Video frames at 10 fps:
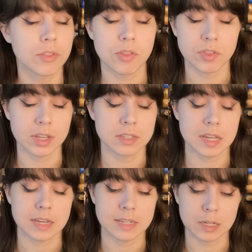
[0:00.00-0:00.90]
that this
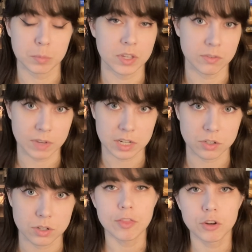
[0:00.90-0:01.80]
deeply affects
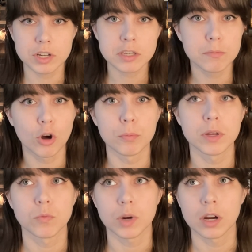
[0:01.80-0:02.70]
her. And there is a
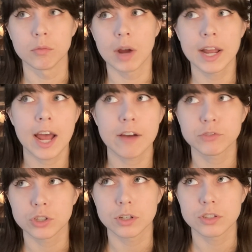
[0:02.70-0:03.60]
moment where right
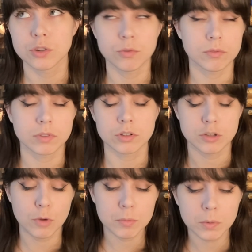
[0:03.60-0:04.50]
after, so there's
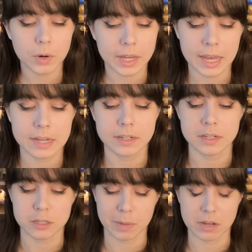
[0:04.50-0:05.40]
a moment where Kanan
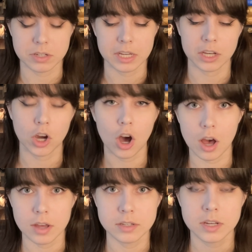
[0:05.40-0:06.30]
is about to get
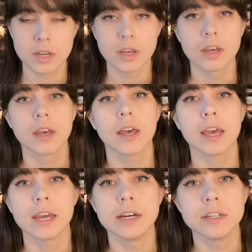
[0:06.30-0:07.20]
caught,
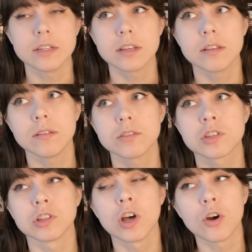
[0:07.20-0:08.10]
and
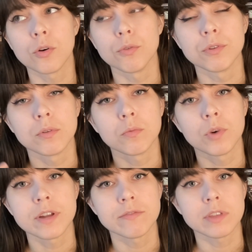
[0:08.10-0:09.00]
Sloane,
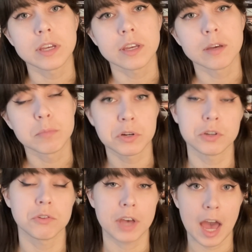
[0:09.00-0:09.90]
one of the
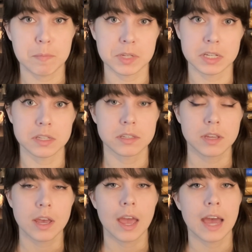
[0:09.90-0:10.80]
Imperial captains,
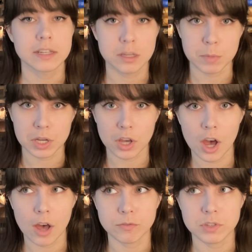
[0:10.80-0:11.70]
has him in
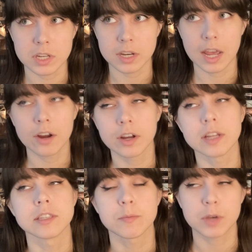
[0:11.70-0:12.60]
cuffs, and Hera
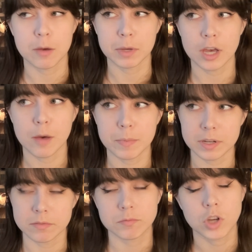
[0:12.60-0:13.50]
ends up coming up and
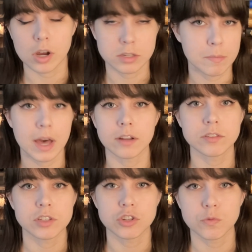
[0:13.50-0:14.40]
talks him out of the
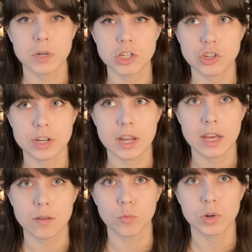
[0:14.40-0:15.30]
situation.
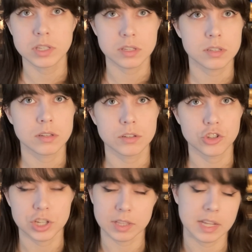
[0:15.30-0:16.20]
And once
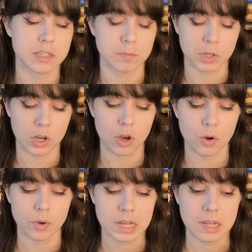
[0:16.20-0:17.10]
she lets him
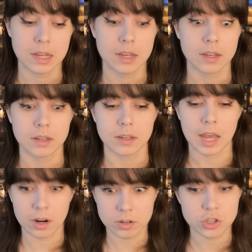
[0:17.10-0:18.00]
go,
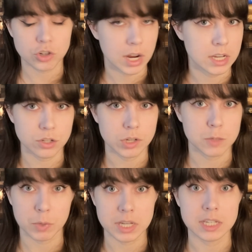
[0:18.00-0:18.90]
Hera's trying to
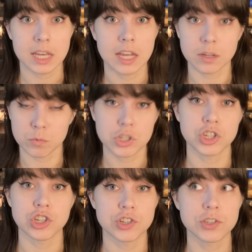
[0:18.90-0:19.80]
explain to Kanan what
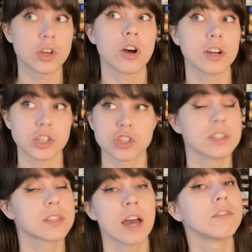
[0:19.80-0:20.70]
she just saw, and
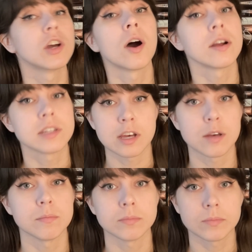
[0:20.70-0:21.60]
she's having a hard
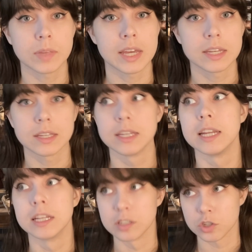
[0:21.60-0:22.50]
time like
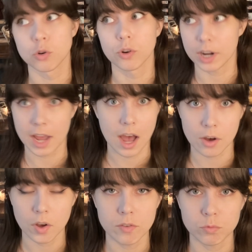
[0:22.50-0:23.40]
getting the story out
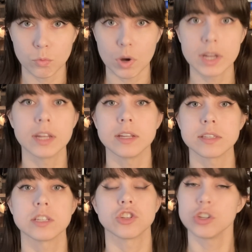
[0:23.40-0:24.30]
of what it is
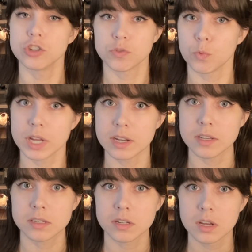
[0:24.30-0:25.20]
that she just
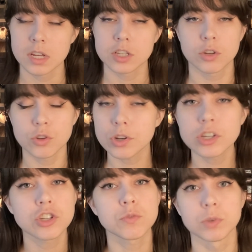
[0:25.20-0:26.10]
witnessed. So you can
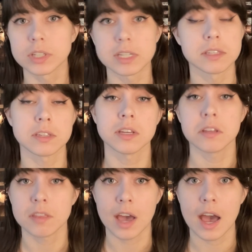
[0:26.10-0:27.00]
just really
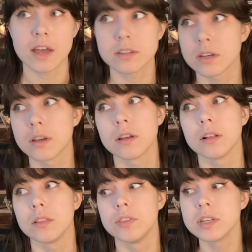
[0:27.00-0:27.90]
see that
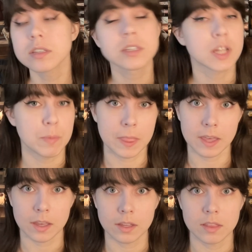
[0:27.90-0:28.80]
this is
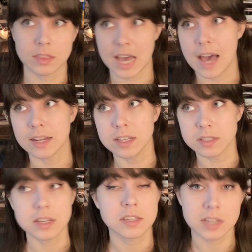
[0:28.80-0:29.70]
something that is
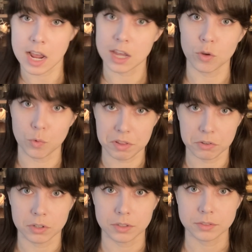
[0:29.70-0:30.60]
staying with her.